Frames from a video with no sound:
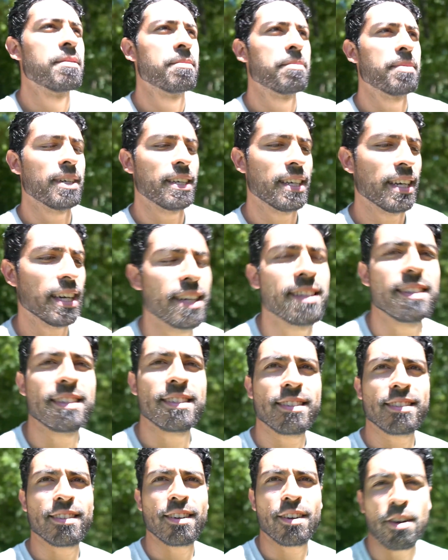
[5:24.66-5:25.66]
But yeah,
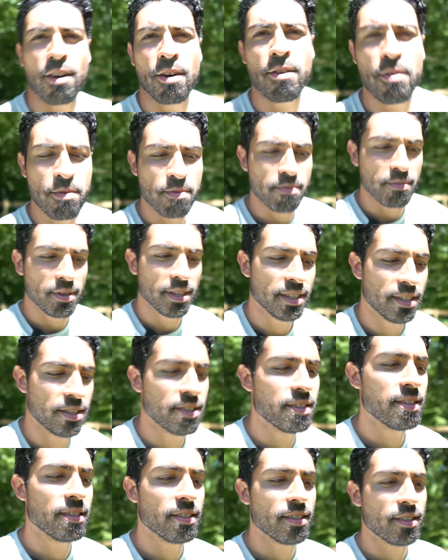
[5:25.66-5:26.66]
this is our home.
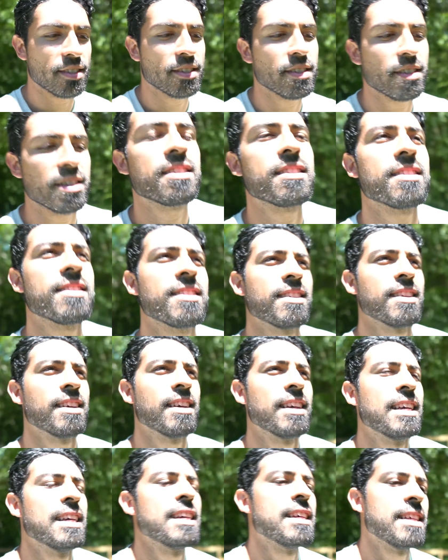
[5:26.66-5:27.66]
This is this is
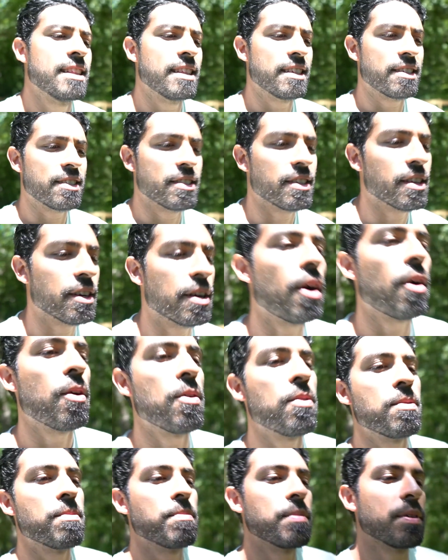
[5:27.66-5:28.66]
this is our
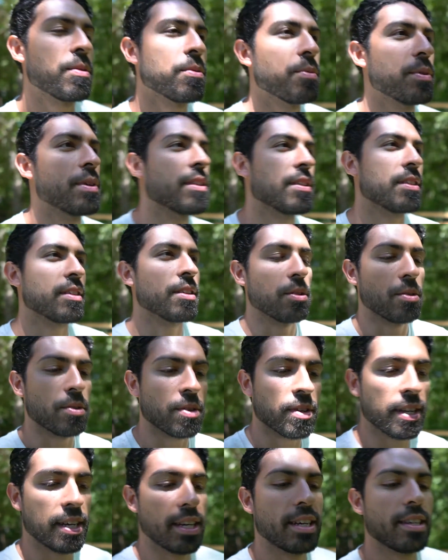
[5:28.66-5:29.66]
home where the
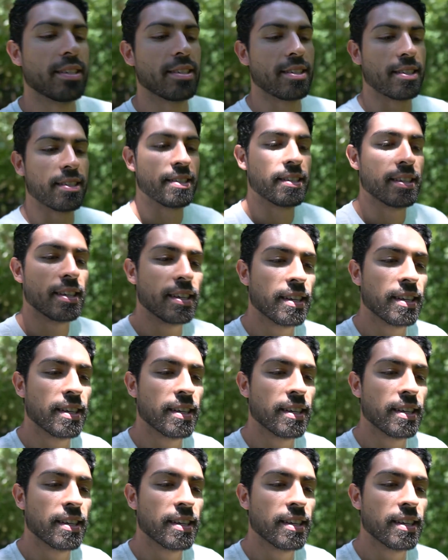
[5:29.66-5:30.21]
Lord has